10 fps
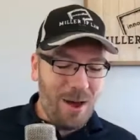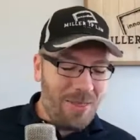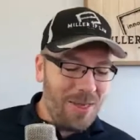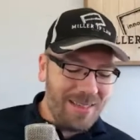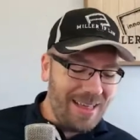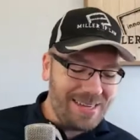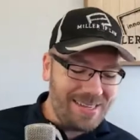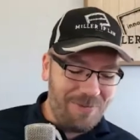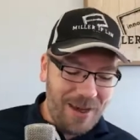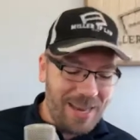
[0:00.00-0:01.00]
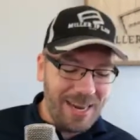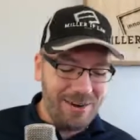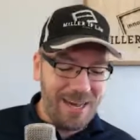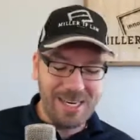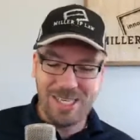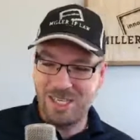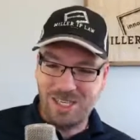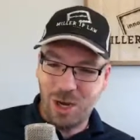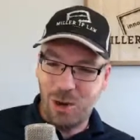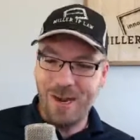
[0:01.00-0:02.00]
Well, I think that that's a fun introduction.
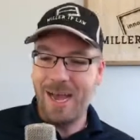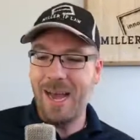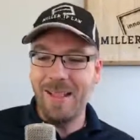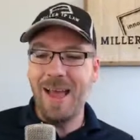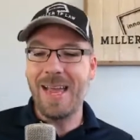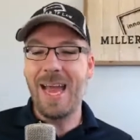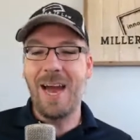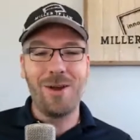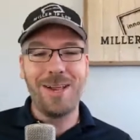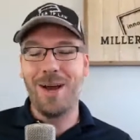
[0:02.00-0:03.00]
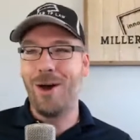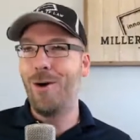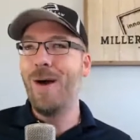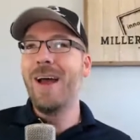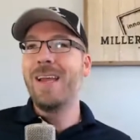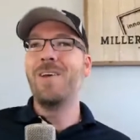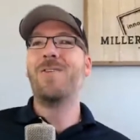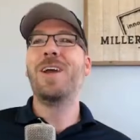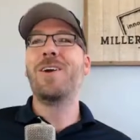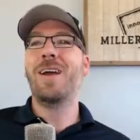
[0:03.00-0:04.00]
So, and I, I like how you know you
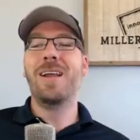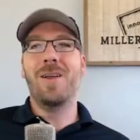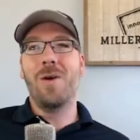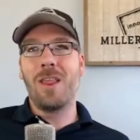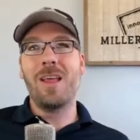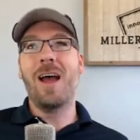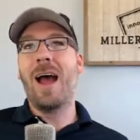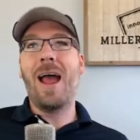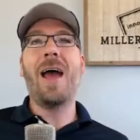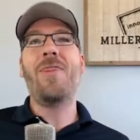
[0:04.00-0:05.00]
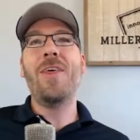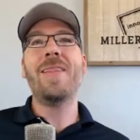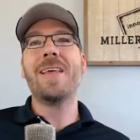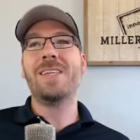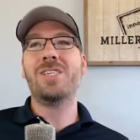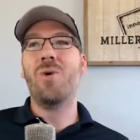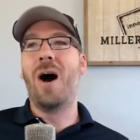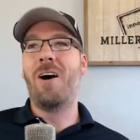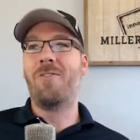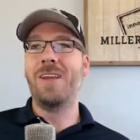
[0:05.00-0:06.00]
figure I, I think that too
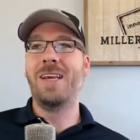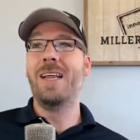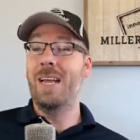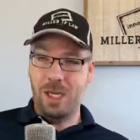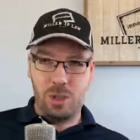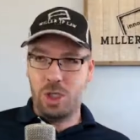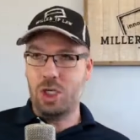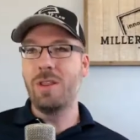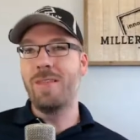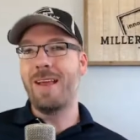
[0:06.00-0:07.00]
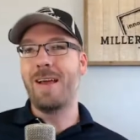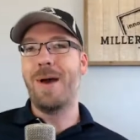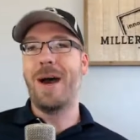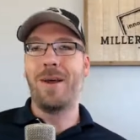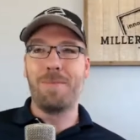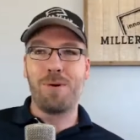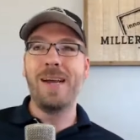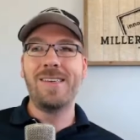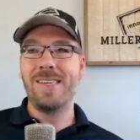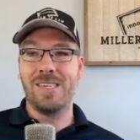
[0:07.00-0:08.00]
often you should think about it.
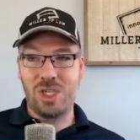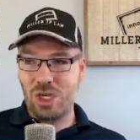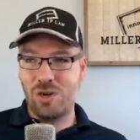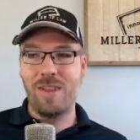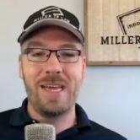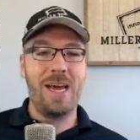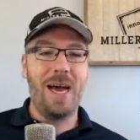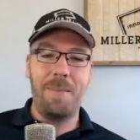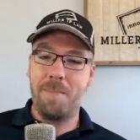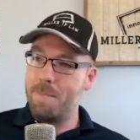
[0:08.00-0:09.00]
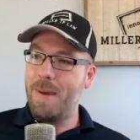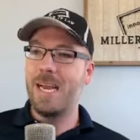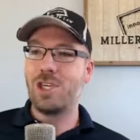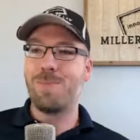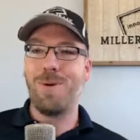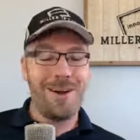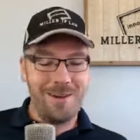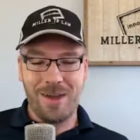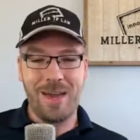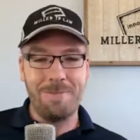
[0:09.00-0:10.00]
Pricing is certainly a major part
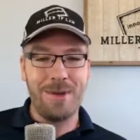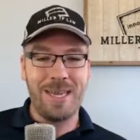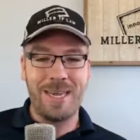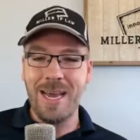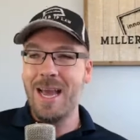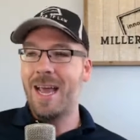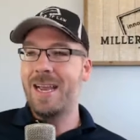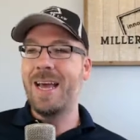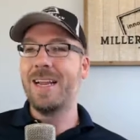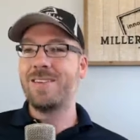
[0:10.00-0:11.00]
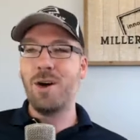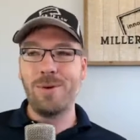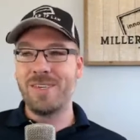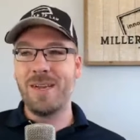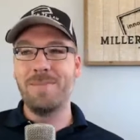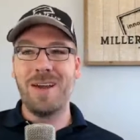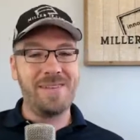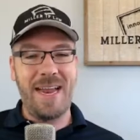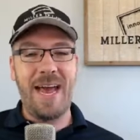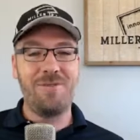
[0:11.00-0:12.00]
of a company, and yet it's almost
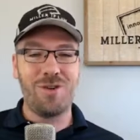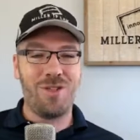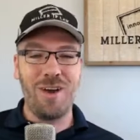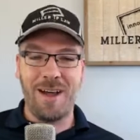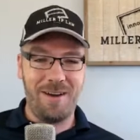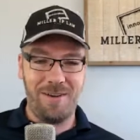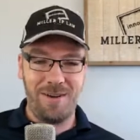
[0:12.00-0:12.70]
sometimes an afterthought